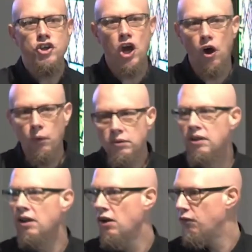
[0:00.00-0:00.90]
Don't
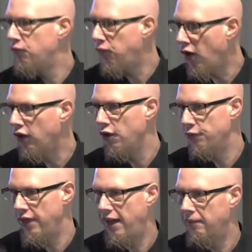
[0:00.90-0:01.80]
follow
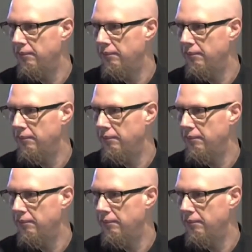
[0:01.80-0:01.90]
them.